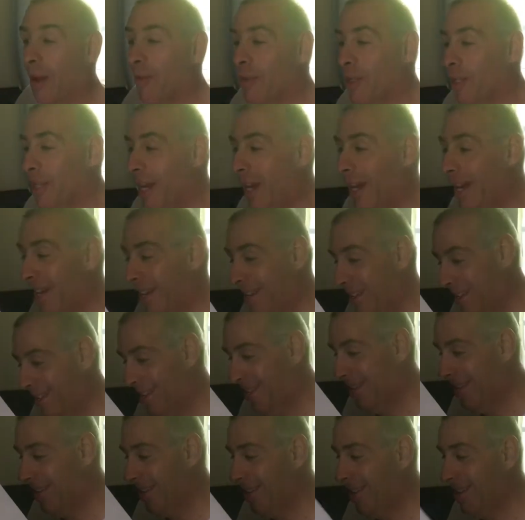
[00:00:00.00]
I was there.
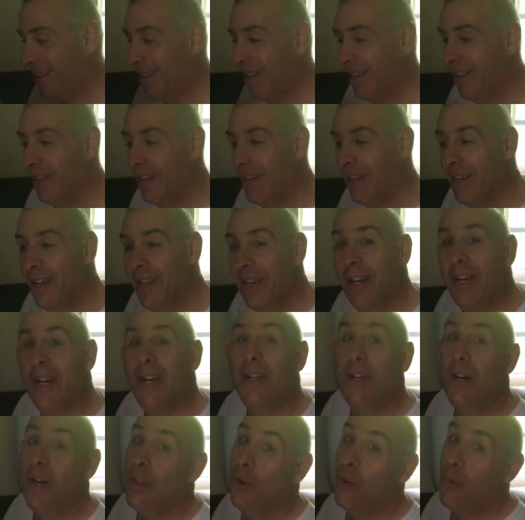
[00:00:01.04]
Another masterpiece.
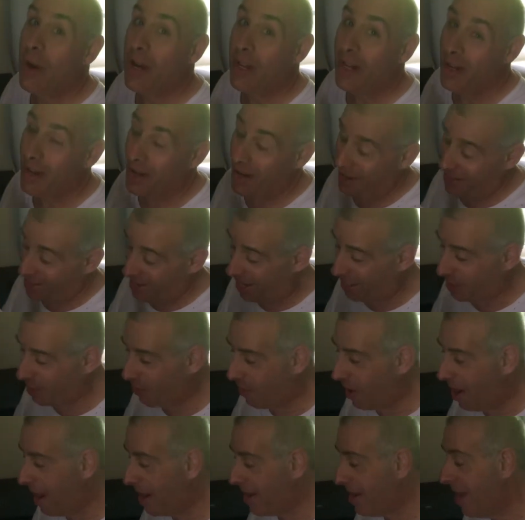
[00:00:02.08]
Another winner.
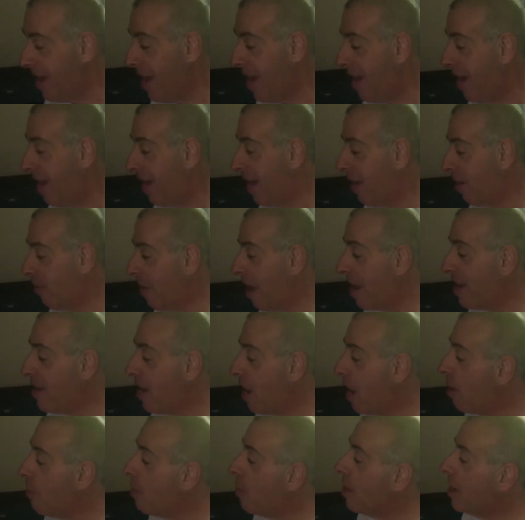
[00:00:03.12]
That's right. Uh, right
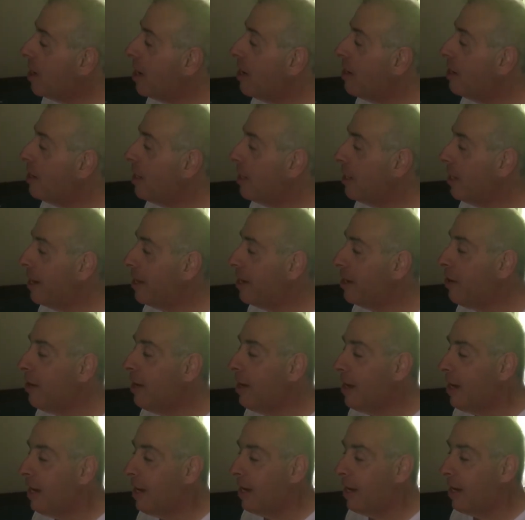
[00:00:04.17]
now I'm working on a
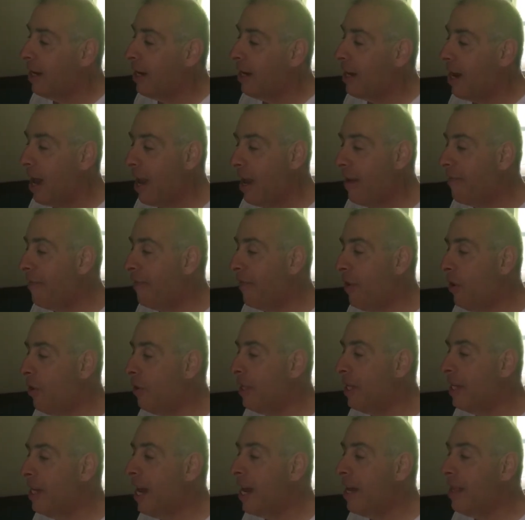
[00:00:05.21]
letter. Uh, I've
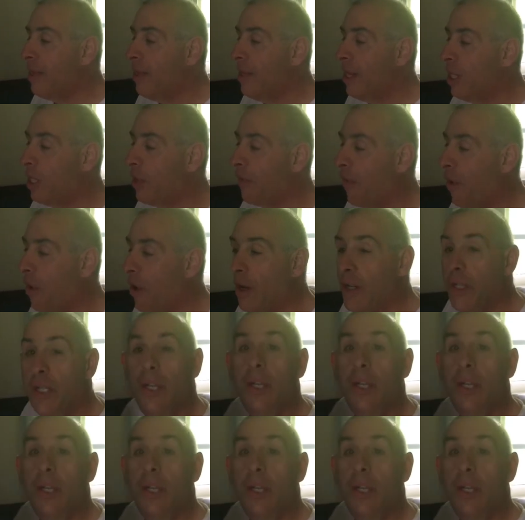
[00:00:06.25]
only gotten this far.